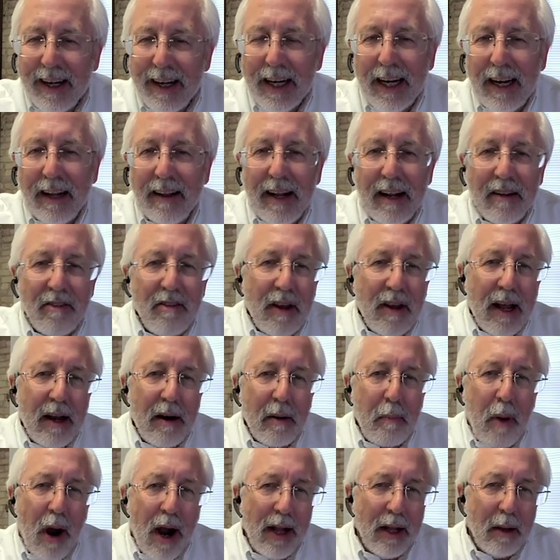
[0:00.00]
Again, that's at
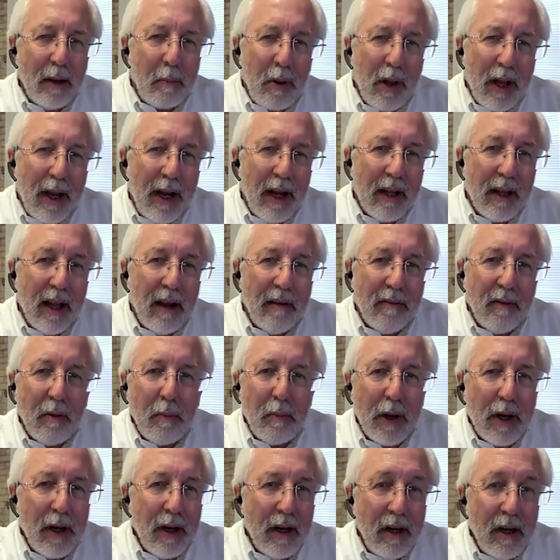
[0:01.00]
a pilot plant level,
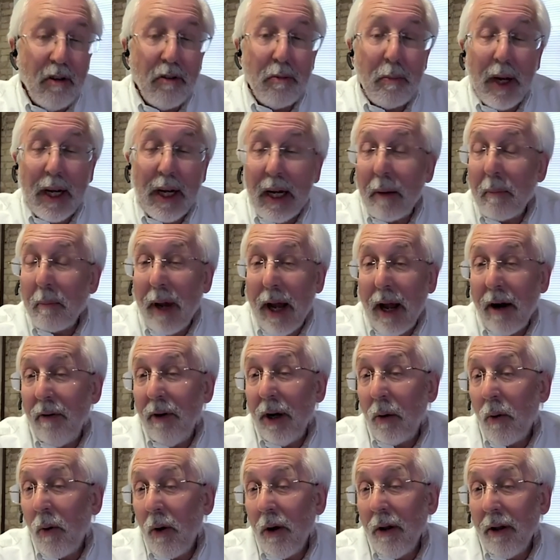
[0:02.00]
but it is making battery
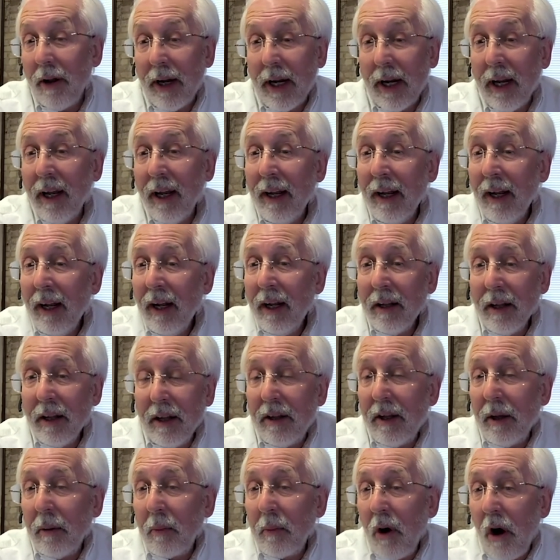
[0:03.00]
quality
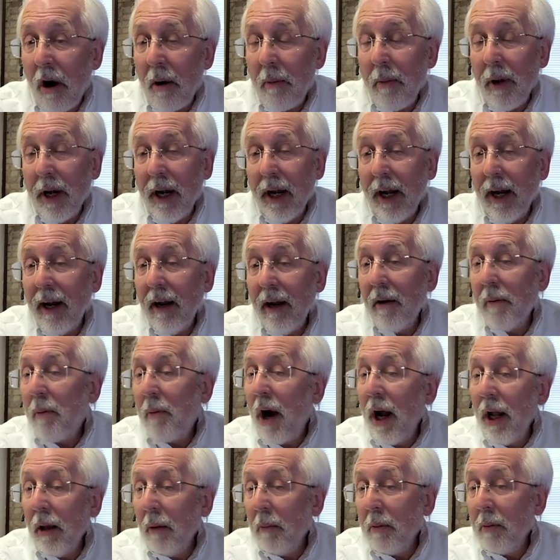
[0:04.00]
lithium carbonate at a
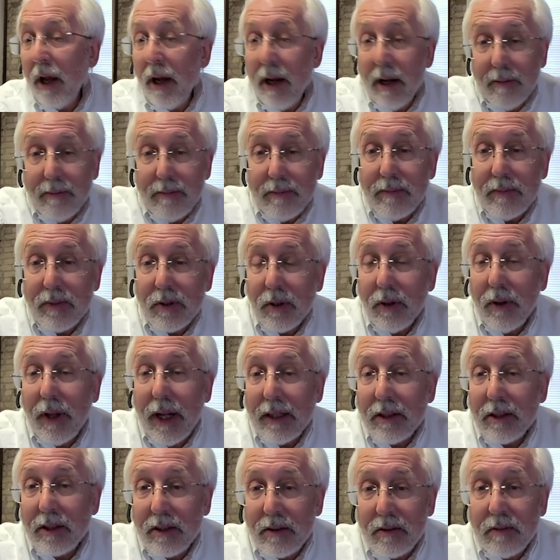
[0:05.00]
pilot plant. So
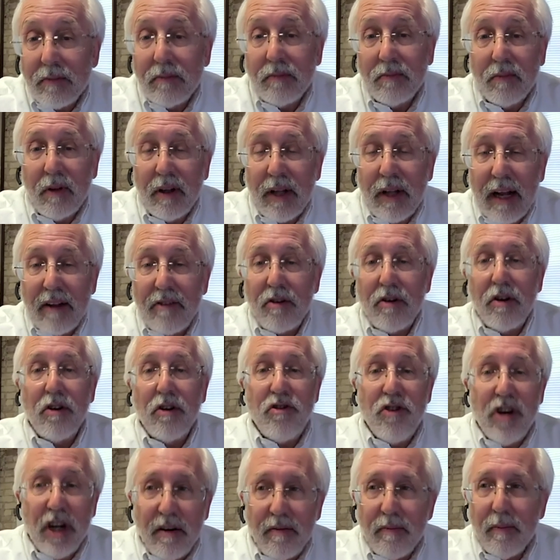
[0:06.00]
that's that's an
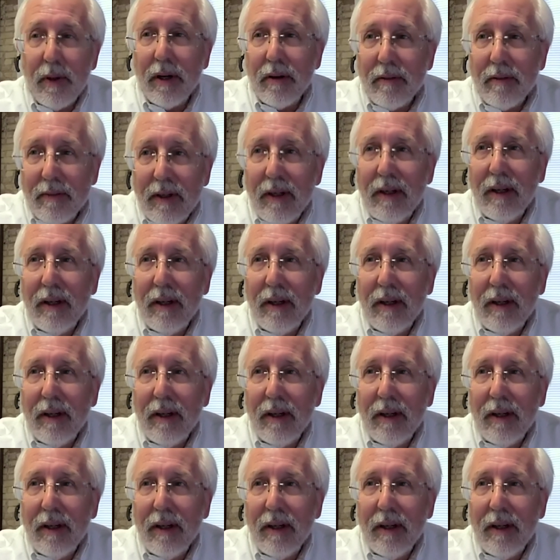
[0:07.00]
achievement.